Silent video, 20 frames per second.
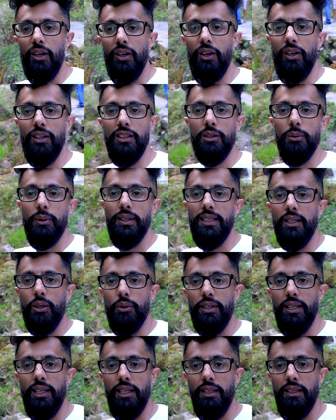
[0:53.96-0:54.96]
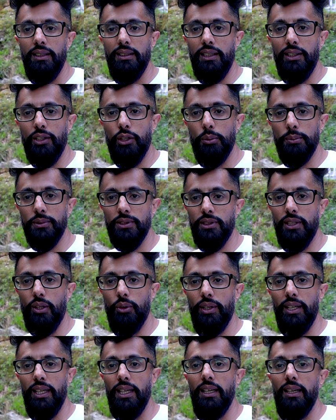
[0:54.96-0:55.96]
all the way down here, and then comes
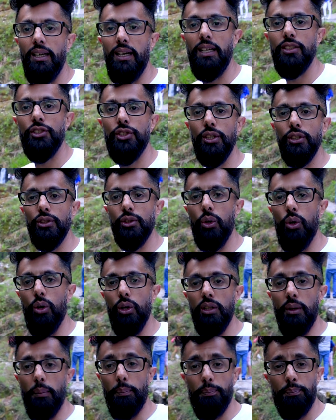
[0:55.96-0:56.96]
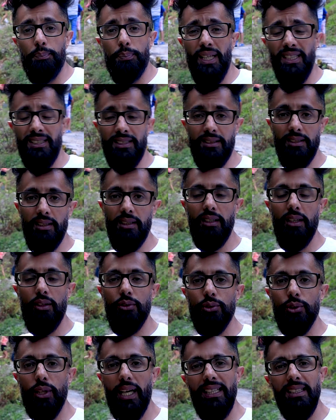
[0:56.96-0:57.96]
down here. And she's called Pistyll
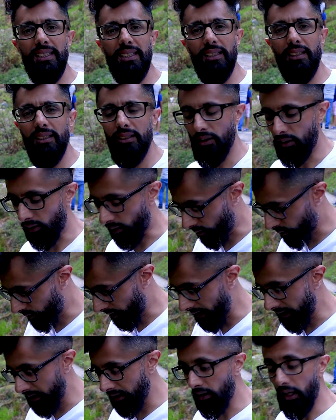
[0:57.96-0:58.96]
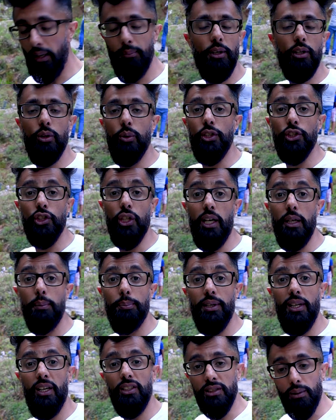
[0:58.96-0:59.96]
Rhaeadr or Rhaeadr. I'm not quite sure how you
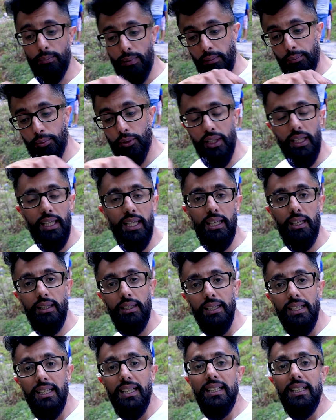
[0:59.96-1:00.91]
pronounce it, but I'll put it here.